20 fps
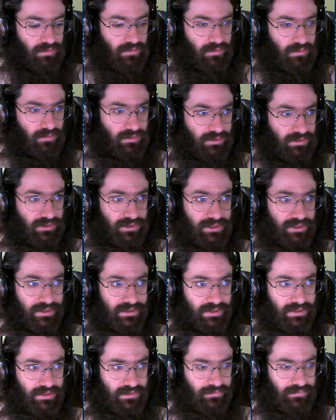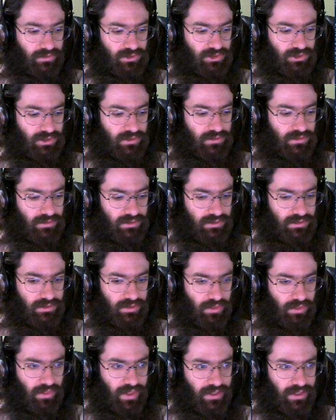statistics functions
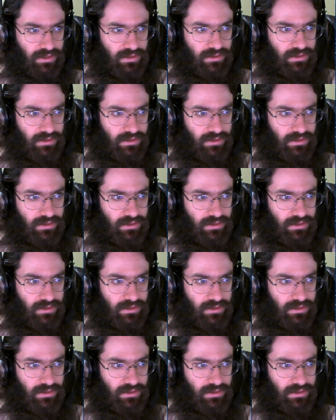that